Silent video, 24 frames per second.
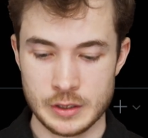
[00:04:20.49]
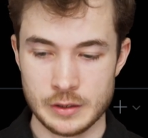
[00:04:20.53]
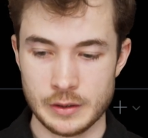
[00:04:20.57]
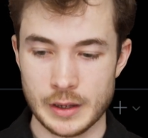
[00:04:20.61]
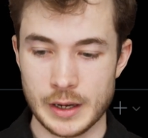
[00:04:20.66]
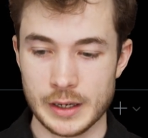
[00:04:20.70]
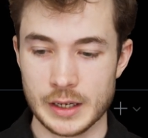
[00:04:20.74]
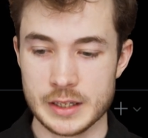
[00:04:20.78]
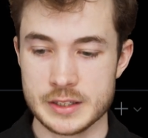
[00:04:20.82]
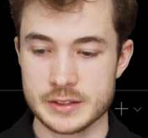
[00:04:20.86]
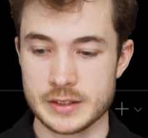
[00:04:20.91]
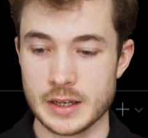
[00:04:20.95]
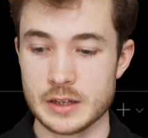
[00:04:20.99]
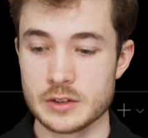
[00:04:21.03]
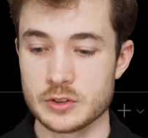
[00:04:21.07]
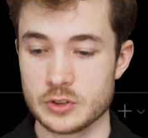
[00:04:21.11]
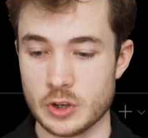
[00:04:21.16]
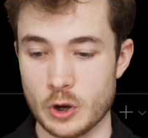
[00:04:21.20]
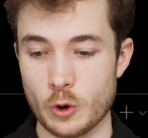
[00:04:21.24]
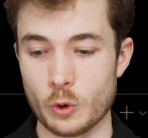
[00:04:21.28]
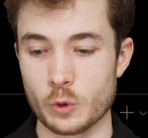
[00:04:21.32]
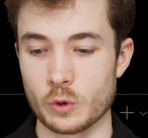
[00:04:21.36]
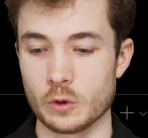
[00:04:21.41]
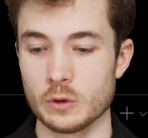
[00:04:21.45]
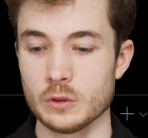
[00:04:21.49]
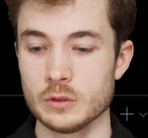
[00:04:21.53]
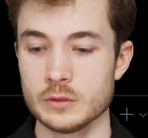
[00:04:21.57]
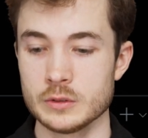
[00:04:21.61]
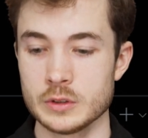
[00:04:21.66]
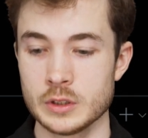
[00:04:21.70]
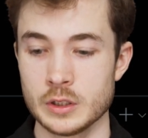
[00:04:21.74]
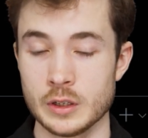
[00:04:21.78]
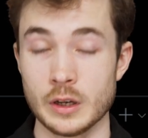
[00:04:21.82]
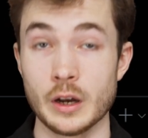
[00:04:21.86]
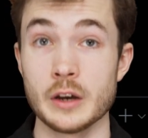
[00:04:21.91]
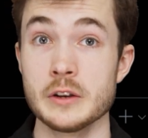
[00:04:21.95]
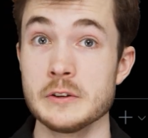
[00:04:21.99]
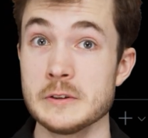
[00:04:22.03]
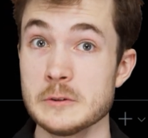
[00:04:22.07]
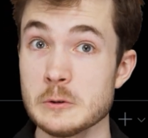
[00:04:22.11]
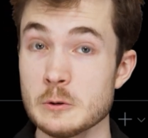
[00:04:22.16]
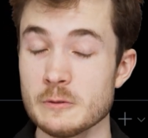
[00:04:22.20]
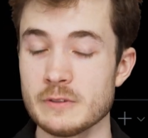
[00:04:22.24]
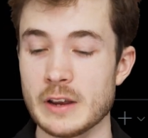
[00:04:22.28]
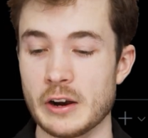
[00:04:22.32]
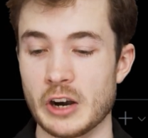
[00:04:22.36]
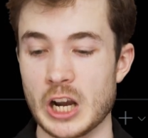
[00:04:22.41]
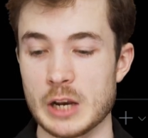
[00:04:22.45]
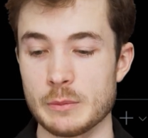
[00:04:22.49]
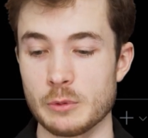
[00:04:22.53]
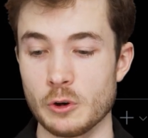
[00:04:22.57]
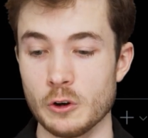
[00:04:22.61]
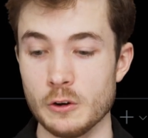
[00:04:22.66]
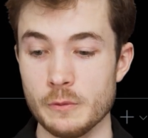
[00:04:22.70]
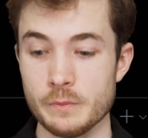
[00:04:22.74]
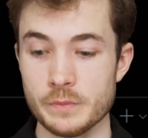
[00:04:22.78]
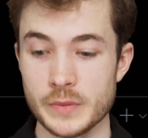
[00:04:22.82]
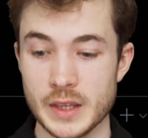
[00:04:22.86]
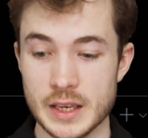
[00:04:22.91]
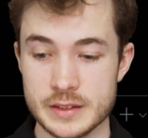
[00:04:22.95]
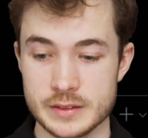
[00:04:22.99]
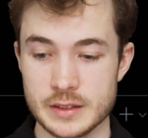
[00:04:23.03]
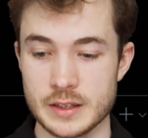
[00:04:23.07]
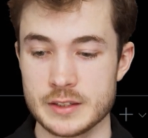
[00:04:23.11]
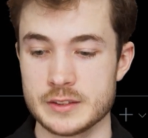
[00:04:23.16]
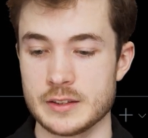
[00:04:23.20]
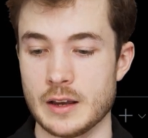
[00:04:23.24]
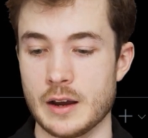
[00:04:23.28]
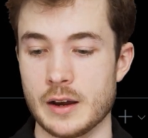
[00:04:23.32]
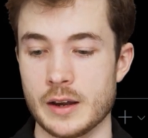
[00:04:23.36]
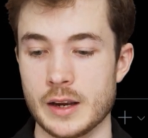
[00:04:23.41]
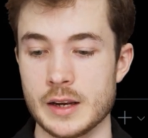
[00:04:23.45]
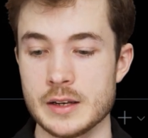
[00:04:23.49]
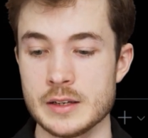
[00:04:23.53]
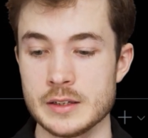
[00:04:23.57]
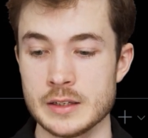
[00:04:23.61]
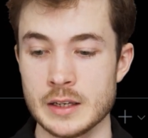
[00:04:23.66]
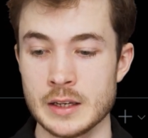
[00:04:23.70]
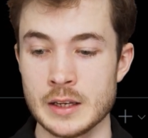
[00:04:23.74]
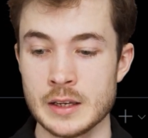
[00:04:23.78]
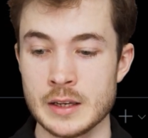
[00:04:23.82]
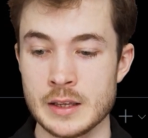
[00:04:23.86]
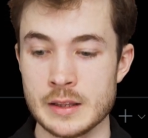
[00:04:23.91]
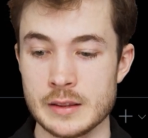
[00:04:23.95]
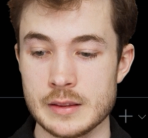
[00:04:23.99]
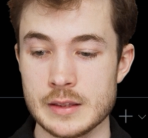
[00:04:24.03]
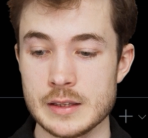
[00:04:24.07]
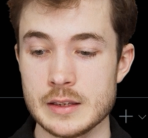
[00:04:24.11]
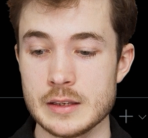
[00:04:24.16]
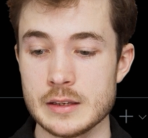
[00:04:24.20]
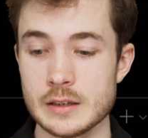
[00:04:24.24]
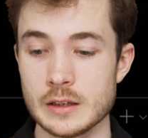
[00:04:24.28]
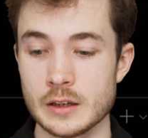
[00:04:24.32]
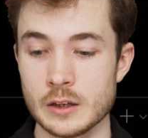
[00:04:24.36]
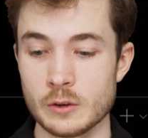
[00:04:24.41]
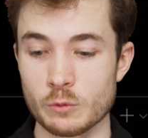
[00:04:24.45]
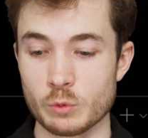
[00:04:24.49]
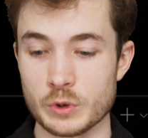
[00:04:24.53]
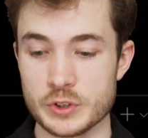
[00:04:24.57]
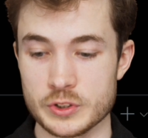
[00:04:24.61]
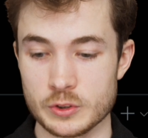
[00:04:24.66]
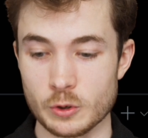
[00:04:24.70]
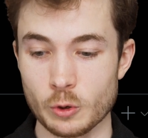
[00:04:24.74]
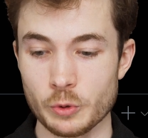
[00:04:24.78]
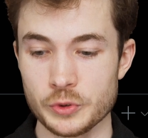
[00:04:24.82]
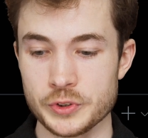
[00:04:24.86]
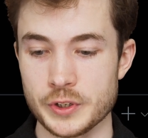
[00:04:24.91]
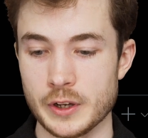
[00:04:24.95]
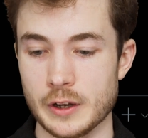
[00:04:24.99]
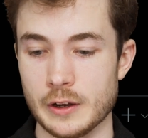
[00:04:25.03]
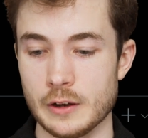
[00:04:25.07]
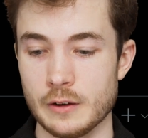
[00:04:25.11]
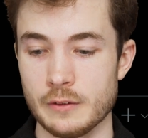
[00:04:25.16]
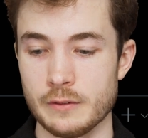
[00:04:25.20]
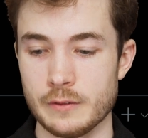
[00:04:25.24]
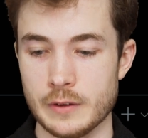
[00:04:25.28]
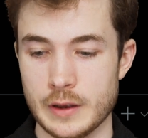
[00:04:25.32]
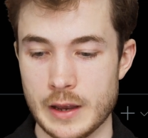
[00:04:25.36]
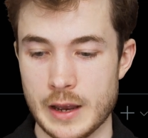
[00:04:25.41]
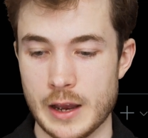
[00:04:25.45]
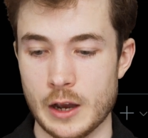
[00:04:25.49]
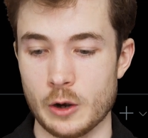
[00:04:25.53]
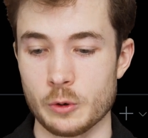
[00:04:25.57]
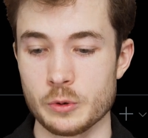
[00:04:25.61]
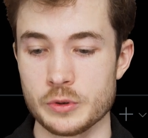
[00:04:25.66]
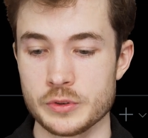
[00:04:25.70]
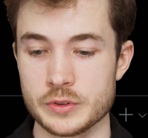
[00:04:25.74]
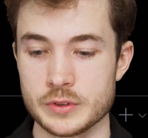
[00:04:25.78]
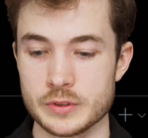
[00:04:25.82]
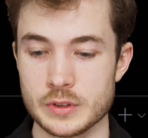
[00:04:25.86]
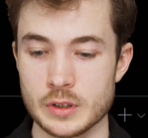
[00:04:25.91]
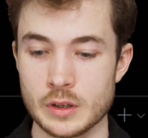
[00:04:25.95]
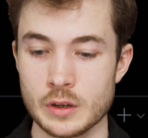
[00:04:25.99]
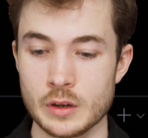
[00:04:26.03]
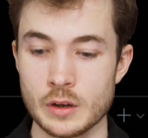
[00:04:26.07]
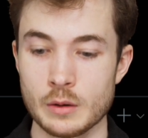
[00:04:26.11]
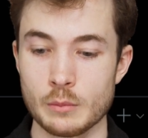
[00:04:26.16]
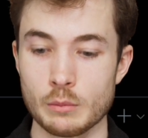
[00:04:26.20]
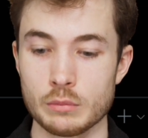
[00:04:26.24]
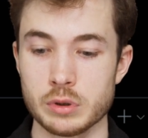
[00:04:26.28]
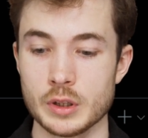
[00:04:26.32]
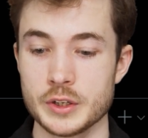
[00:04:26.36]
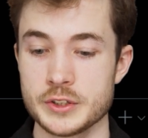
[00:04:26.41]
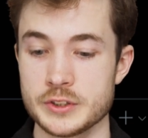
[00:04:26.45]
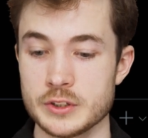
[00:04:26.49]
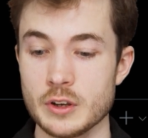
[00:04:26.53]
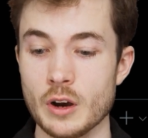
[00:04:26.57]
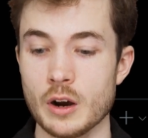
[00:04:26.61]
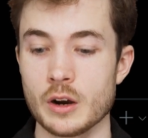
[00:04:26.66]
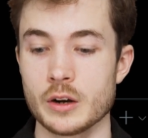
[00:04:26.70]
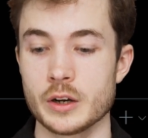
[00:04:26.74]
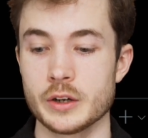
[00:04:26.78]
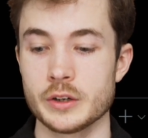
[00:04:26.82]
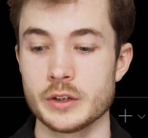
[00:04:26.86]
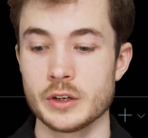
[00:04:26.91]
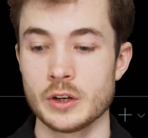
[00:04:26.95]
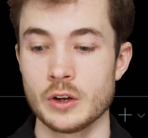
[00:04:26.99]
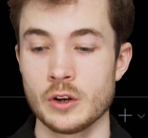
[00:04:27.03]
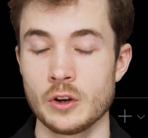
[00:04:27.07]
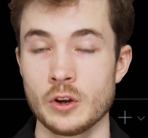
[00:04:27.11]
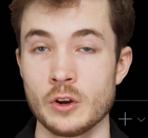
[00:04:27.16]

I could say total, a new variable, is assigned the result of house plus yard,